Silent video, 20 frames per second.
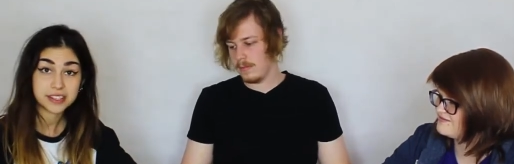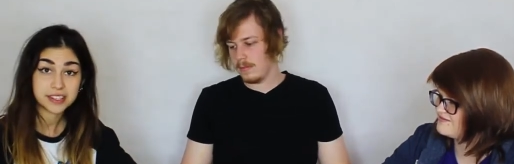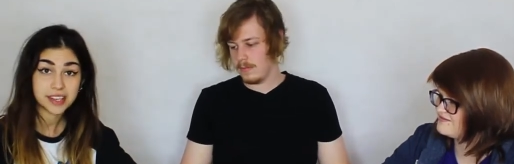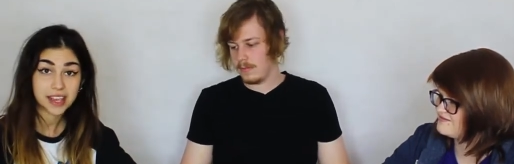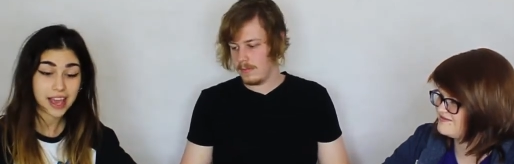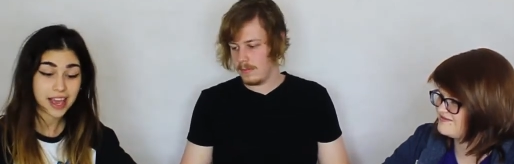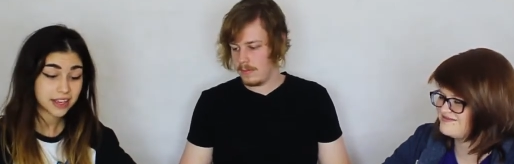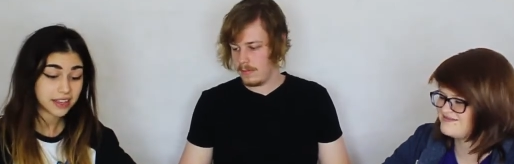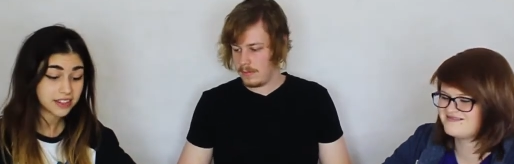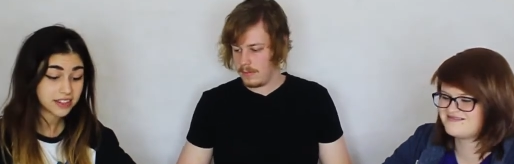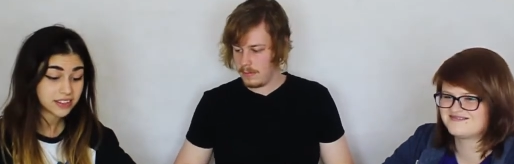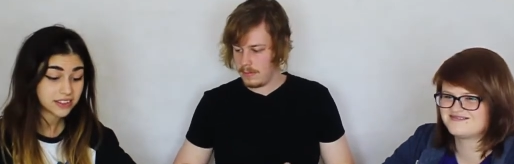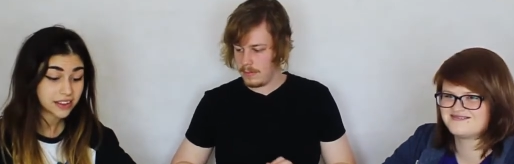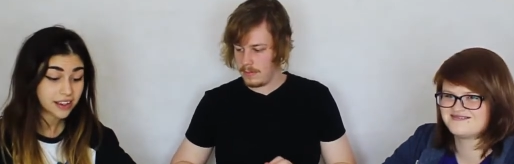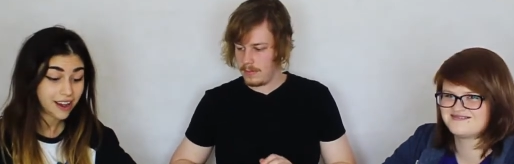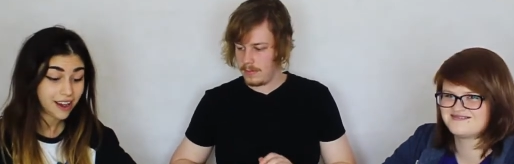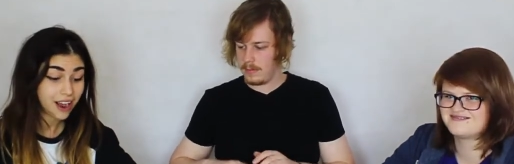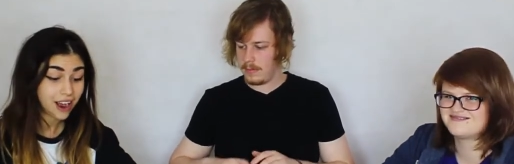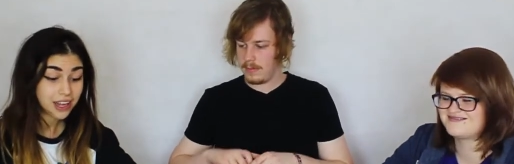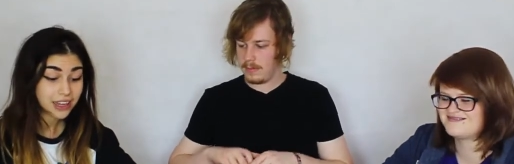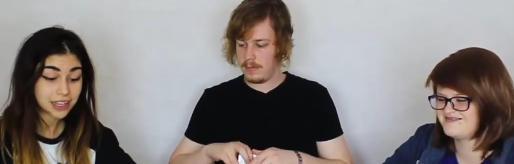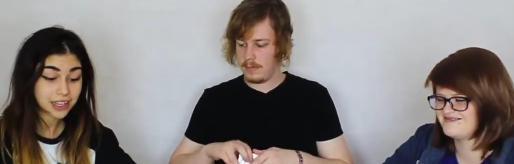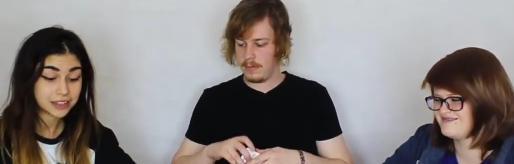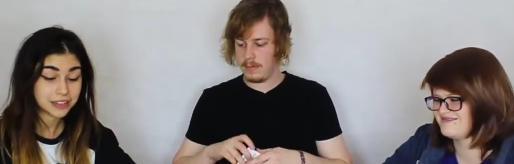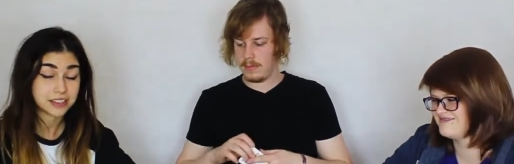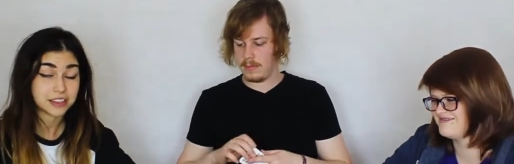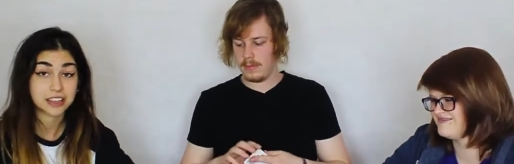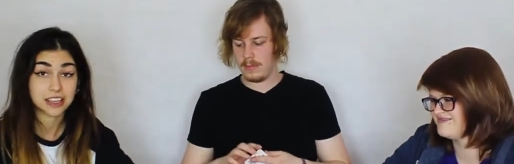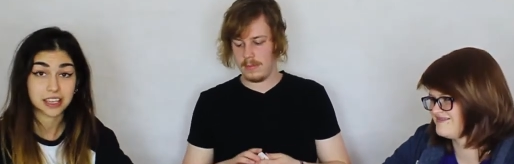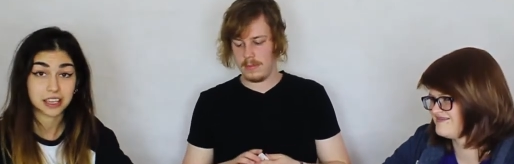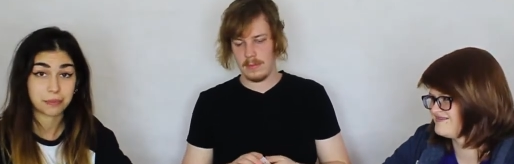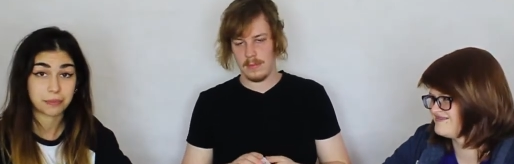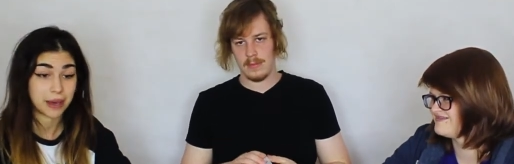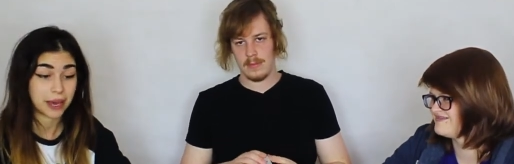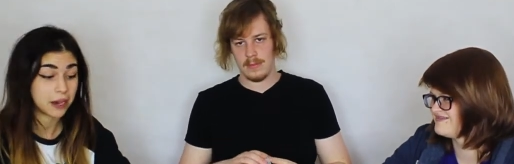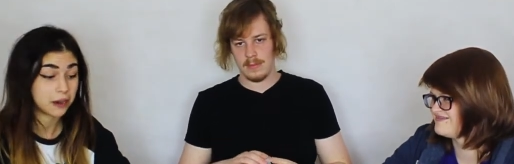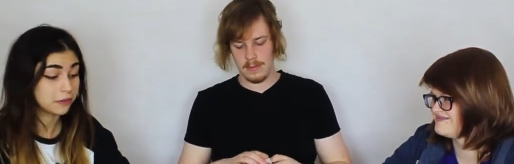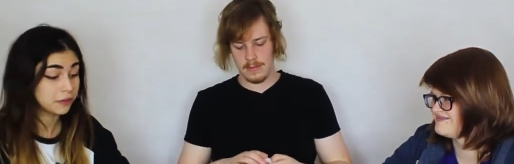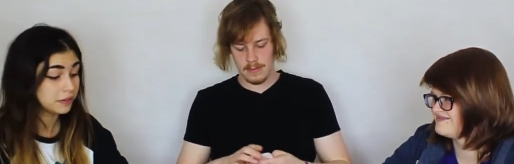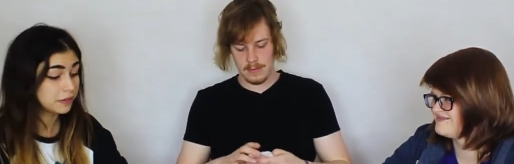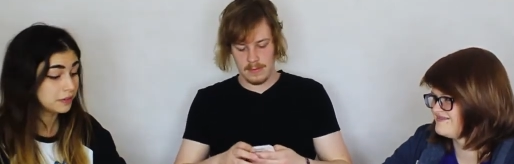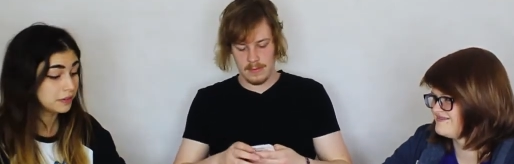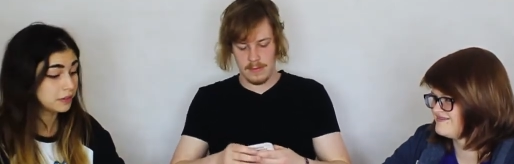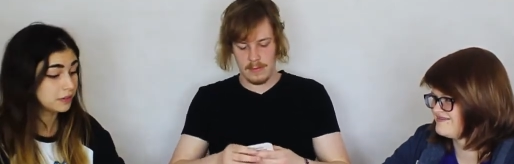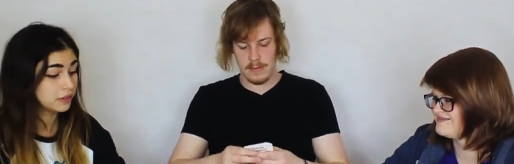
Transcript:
Speaker 1: sex, I'd like to think about